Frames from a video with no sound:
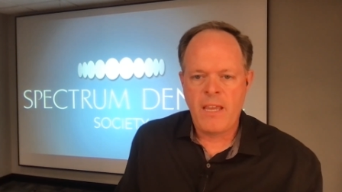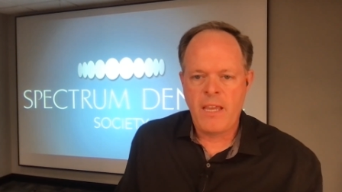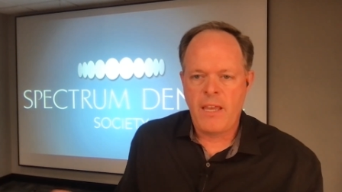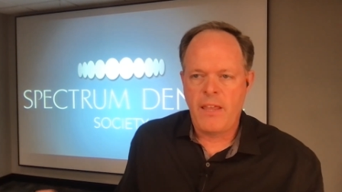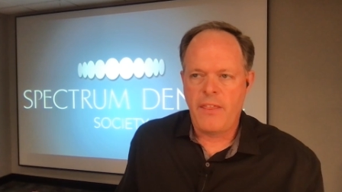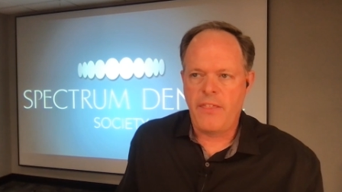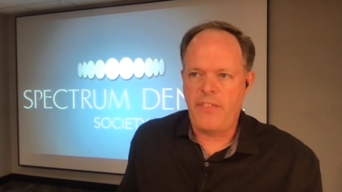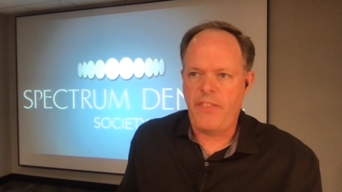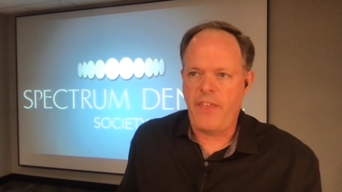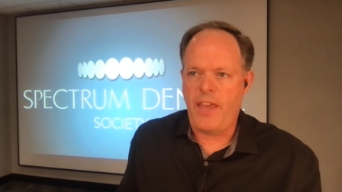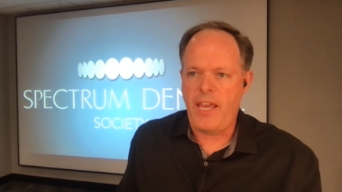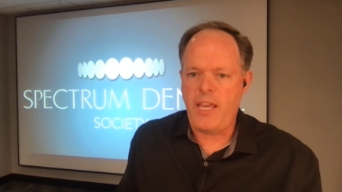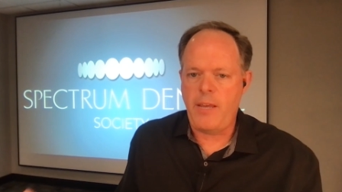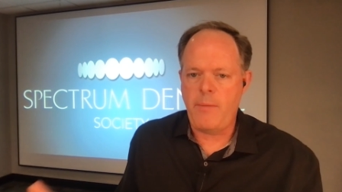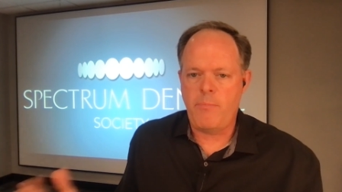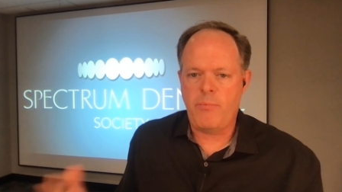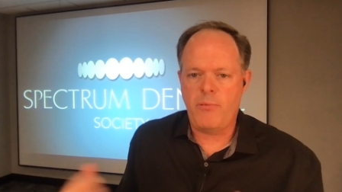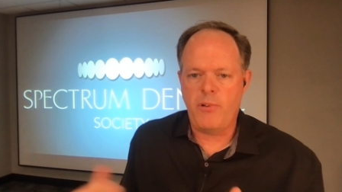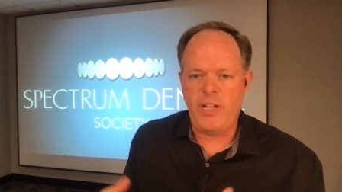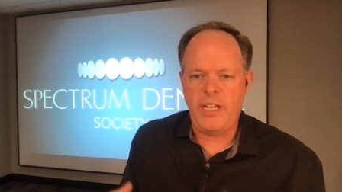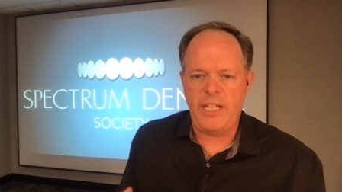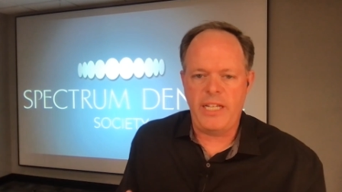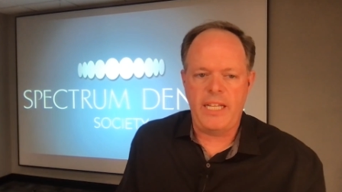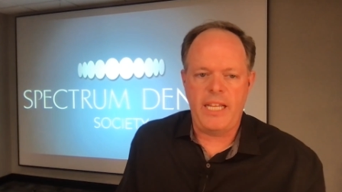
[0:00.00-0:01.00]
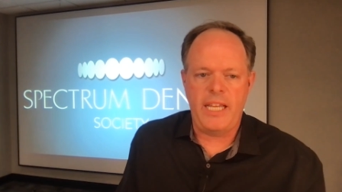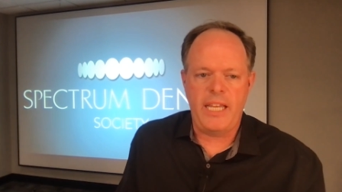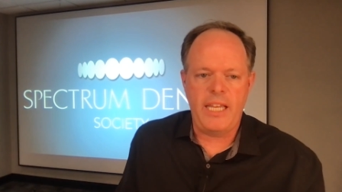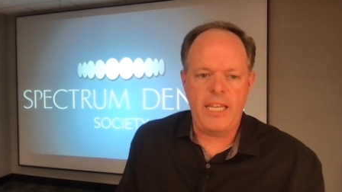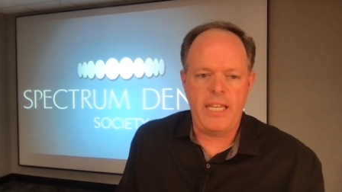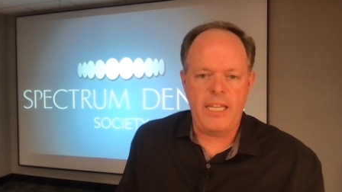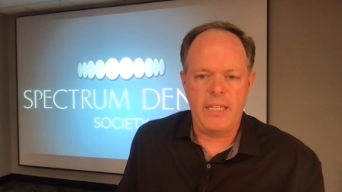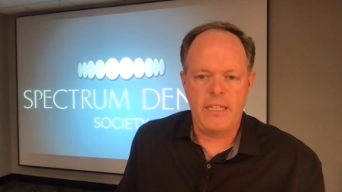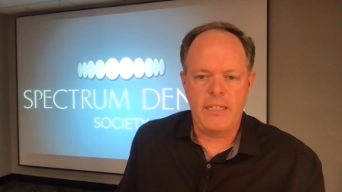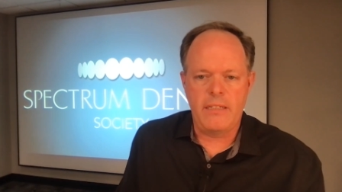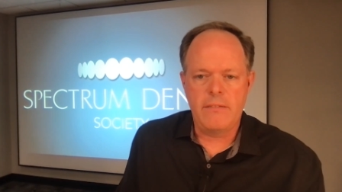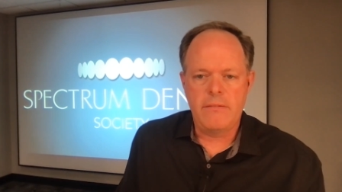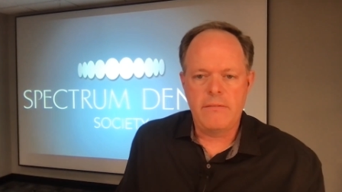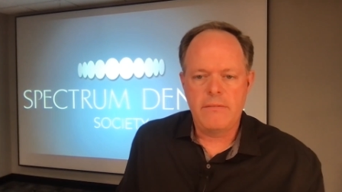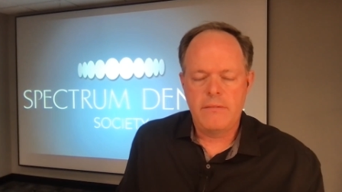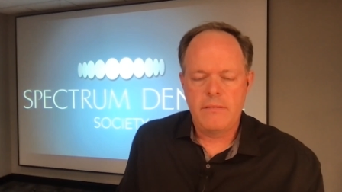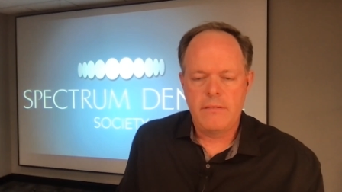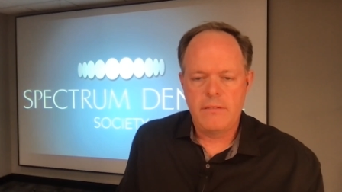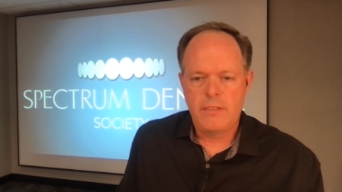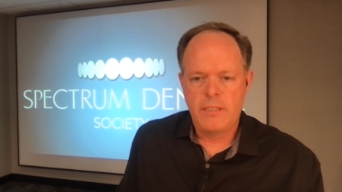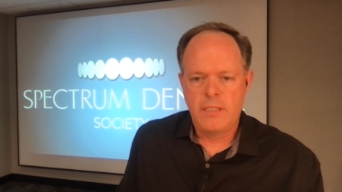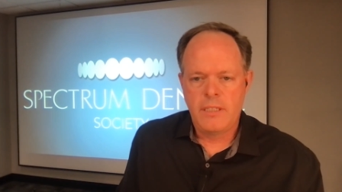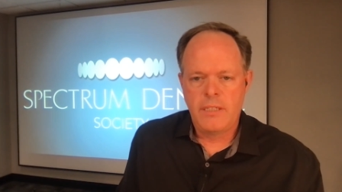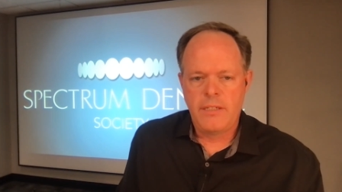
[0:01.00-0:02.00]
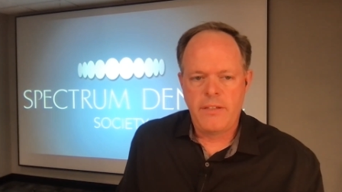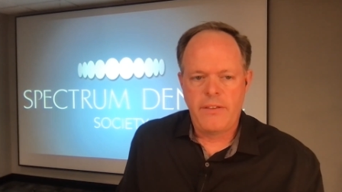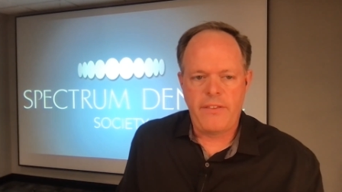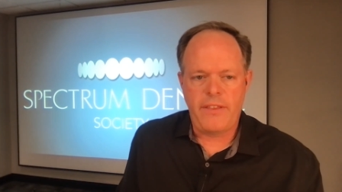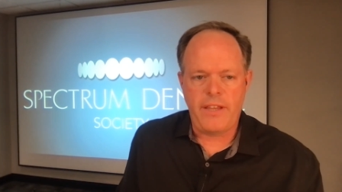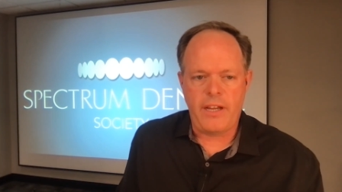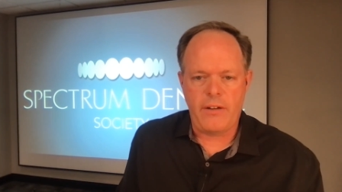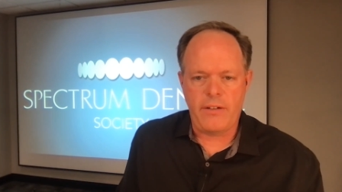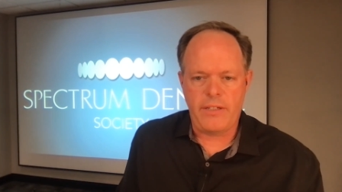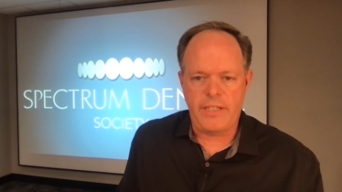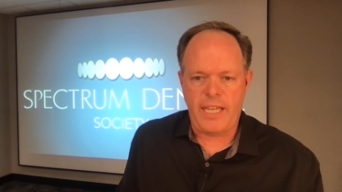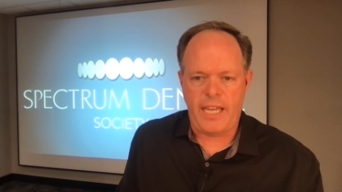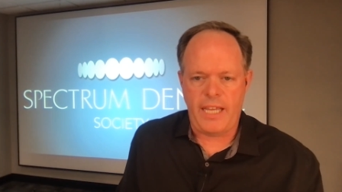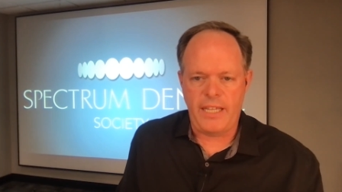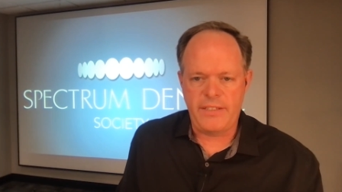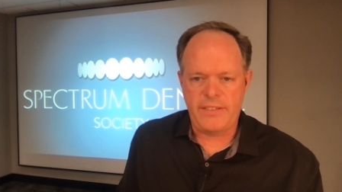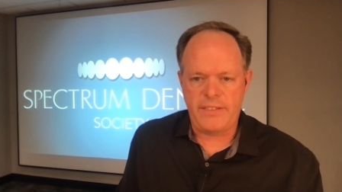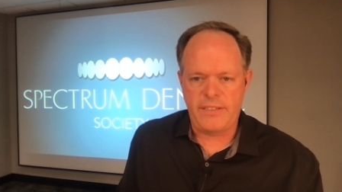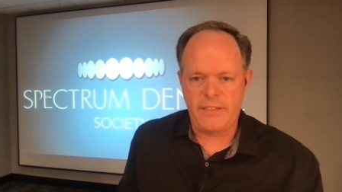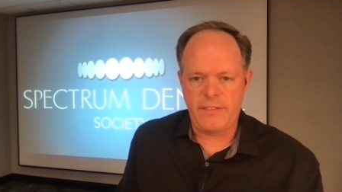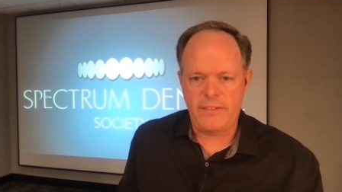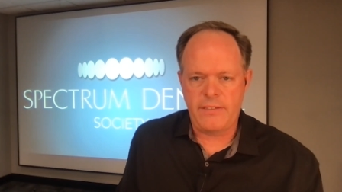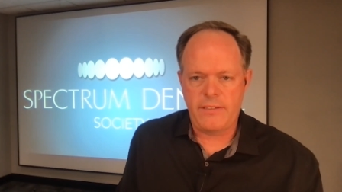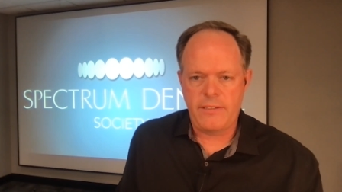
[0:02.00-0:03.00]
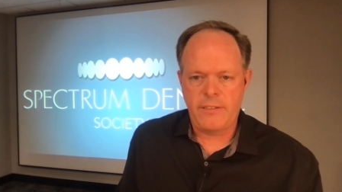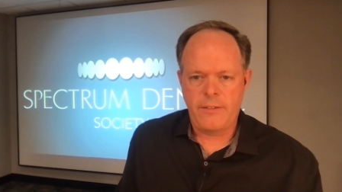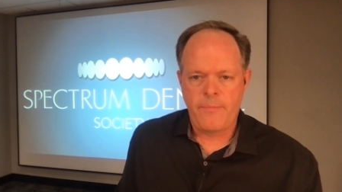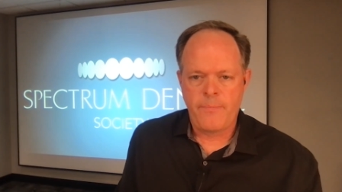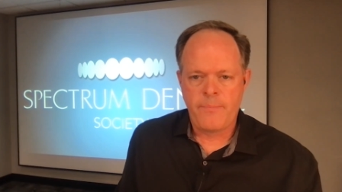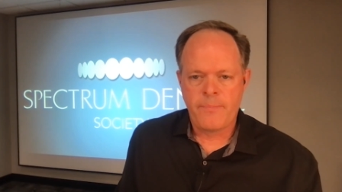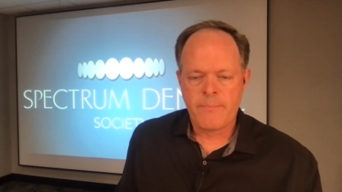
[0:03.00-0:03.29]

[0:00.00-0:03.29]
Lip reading: They bring in their cases.